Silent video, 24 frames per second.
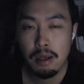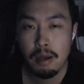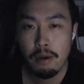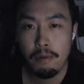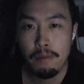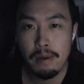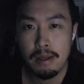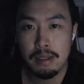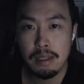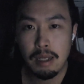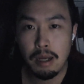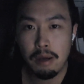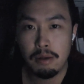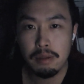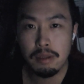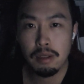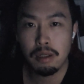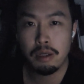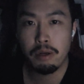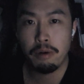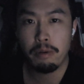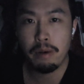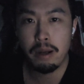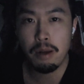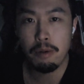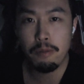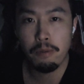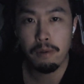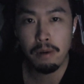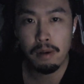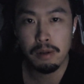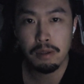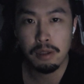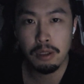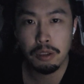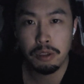Without the Korean
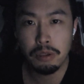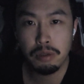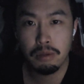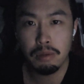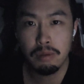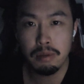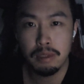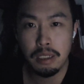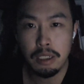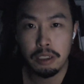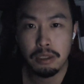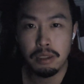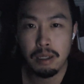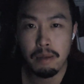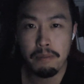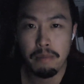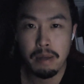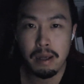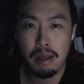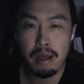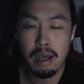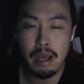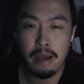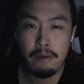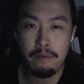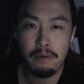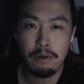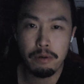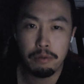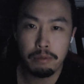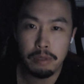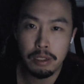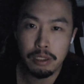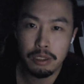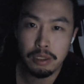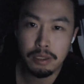War, the two nations may have
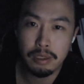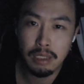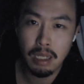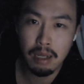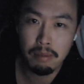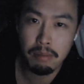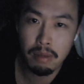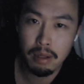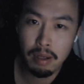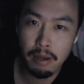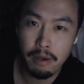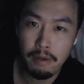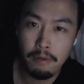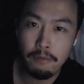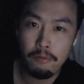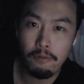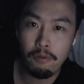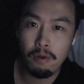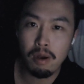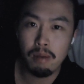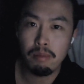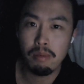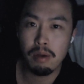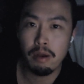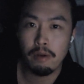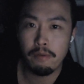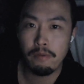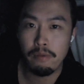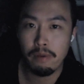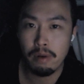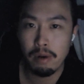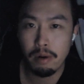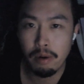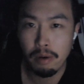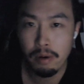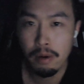reached some form of
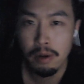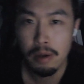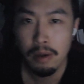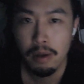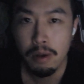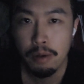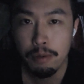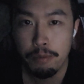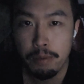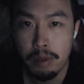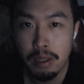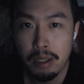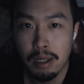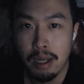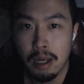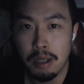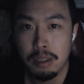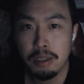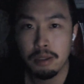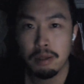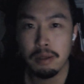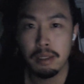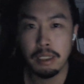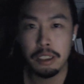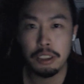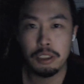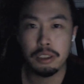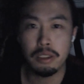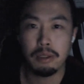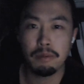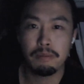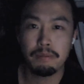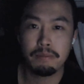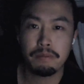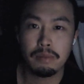reconciliation.